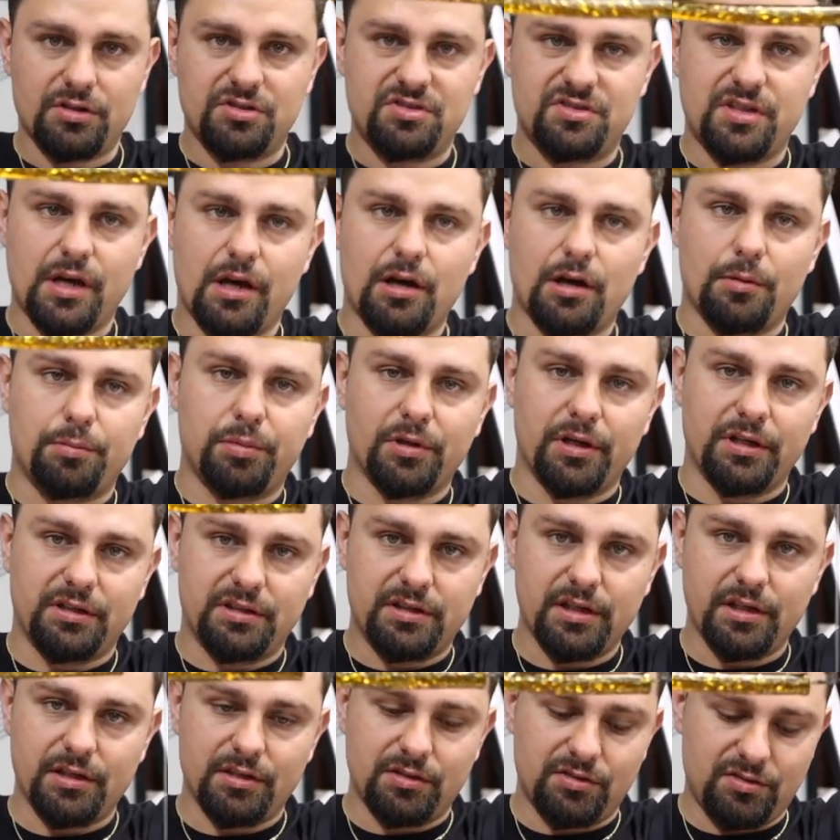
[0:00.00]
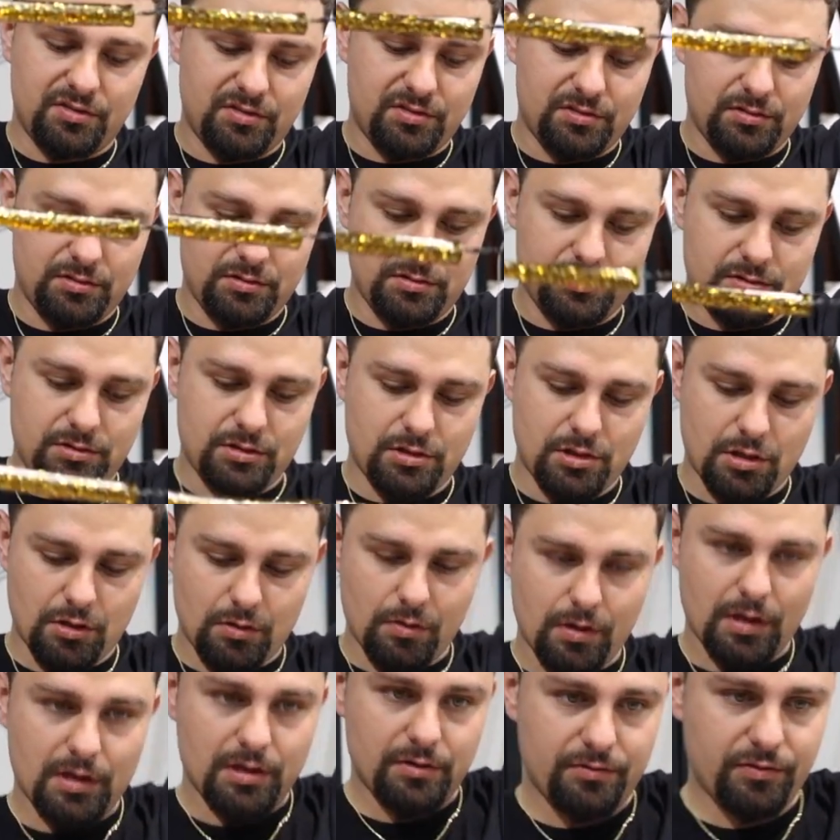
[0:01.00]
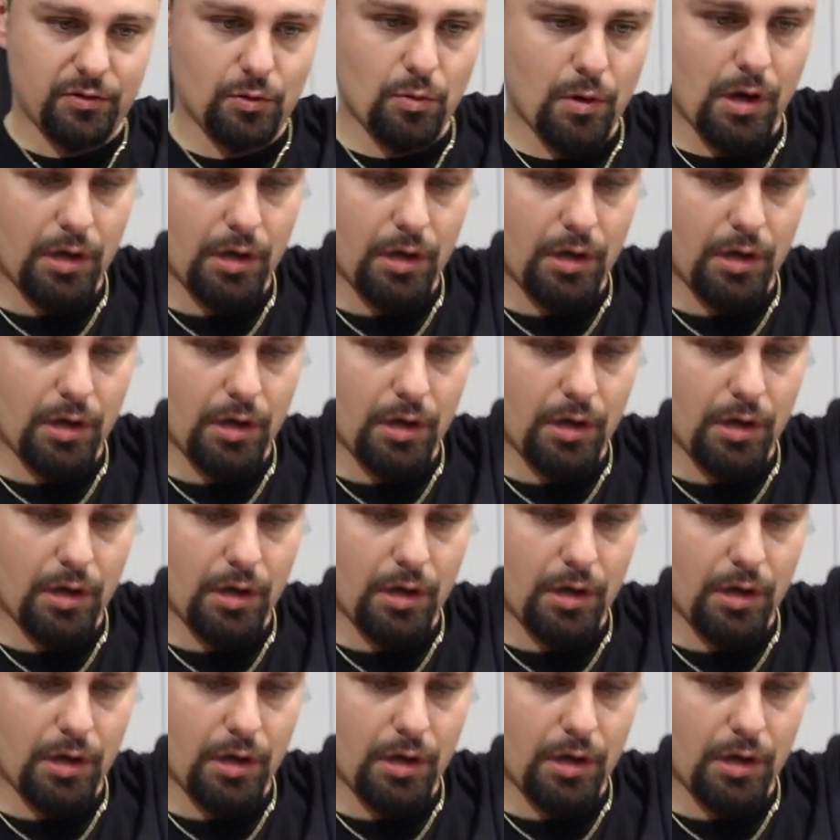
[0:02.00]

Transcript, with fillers: set up like this, you know, and if you